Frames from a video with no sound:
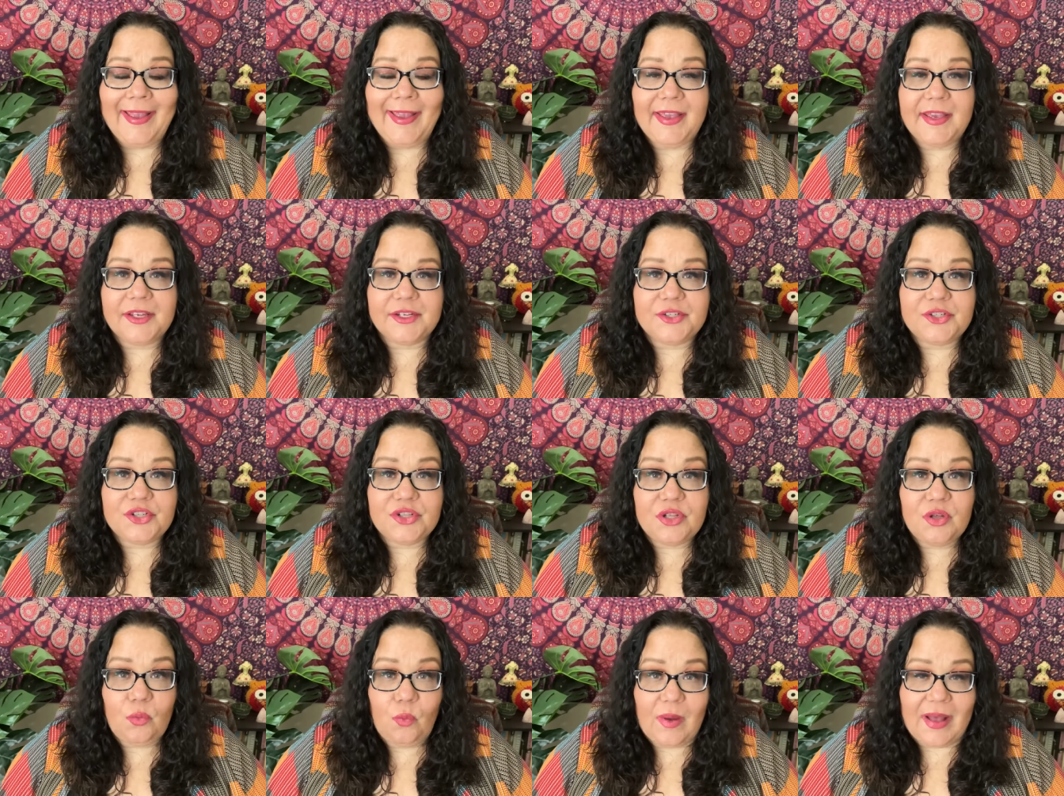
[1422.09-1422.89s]

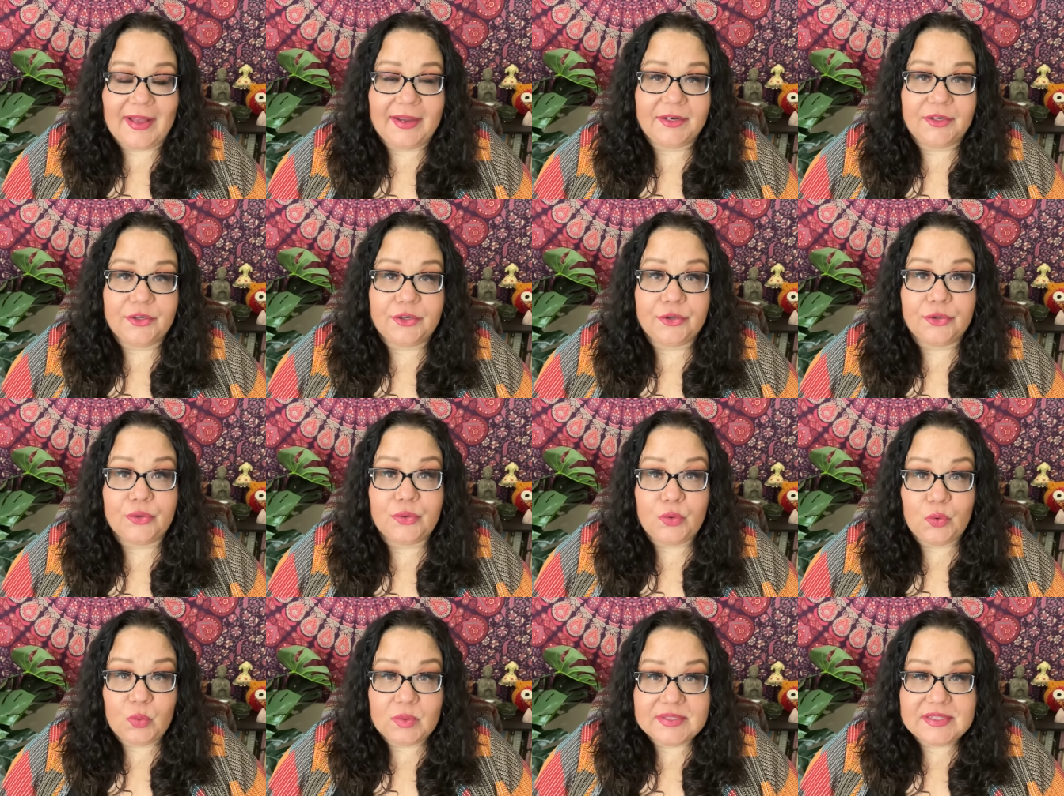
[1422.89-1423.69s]
Angela Wagner,
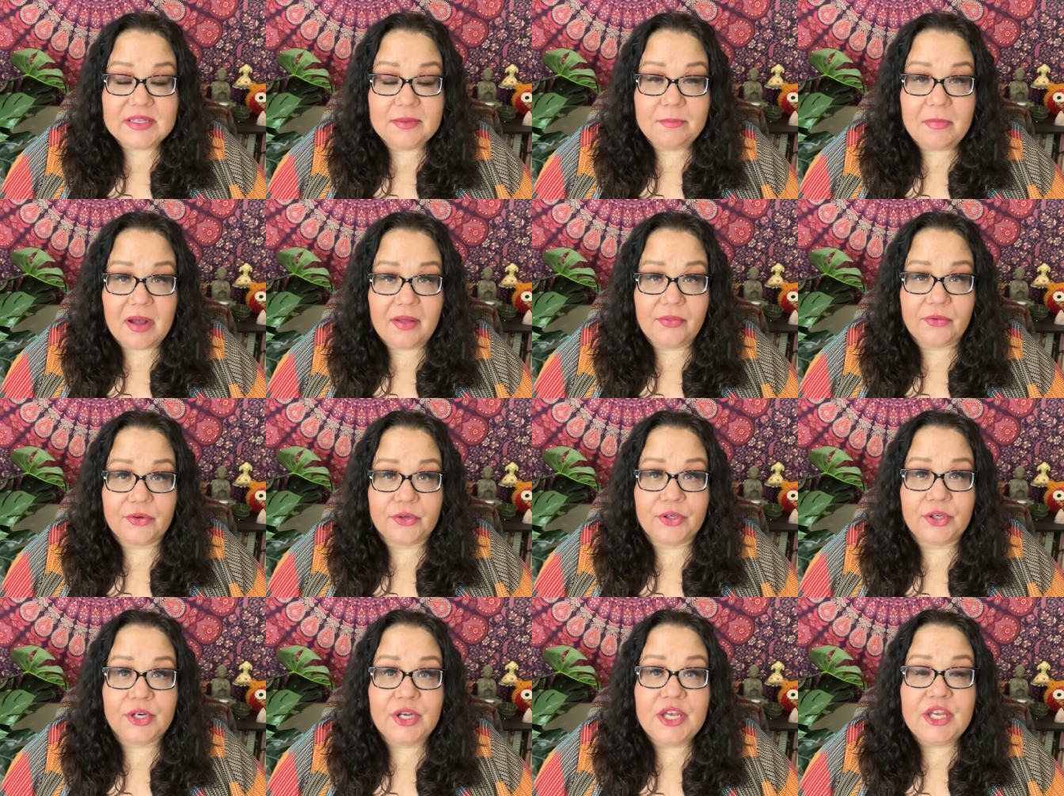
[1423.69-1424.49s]
who is the
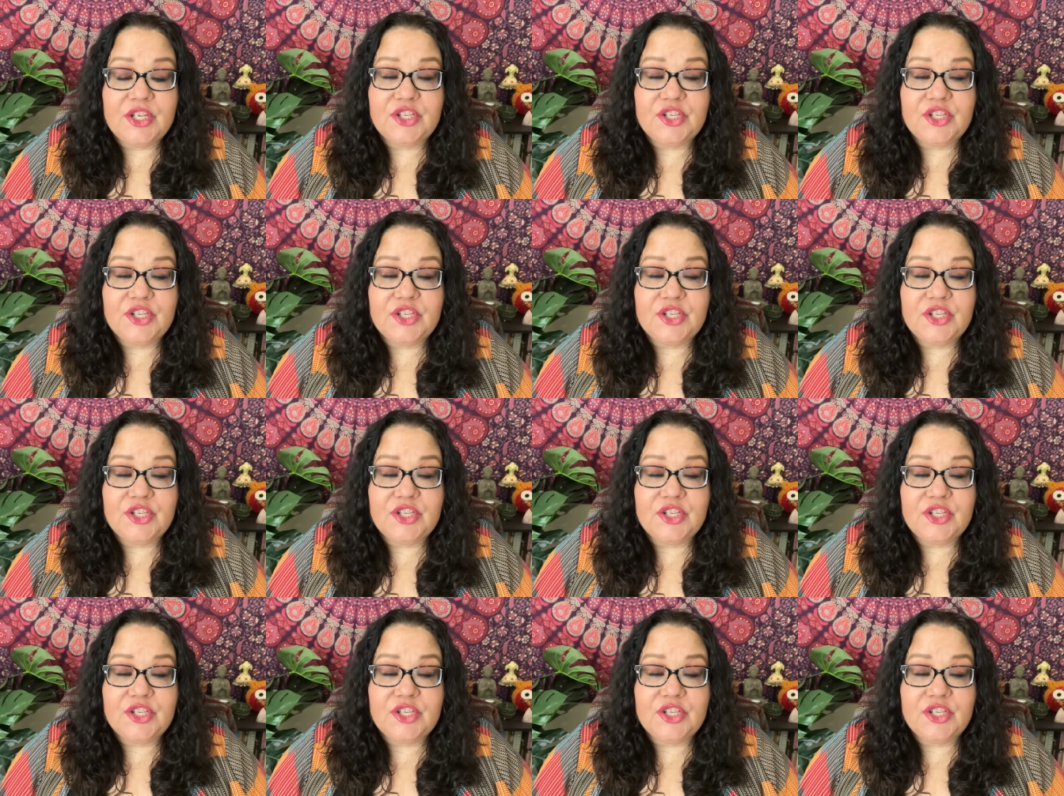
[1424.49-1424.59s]
mother,